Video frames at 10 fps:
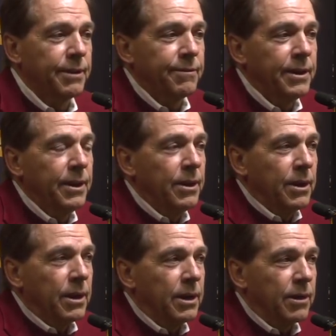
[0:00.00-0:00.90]
have
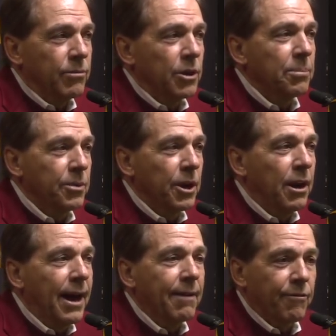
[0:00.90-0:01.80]
really put a
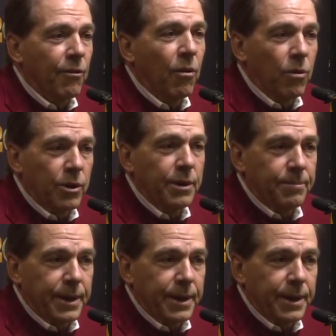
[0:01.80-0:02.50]
lot forward,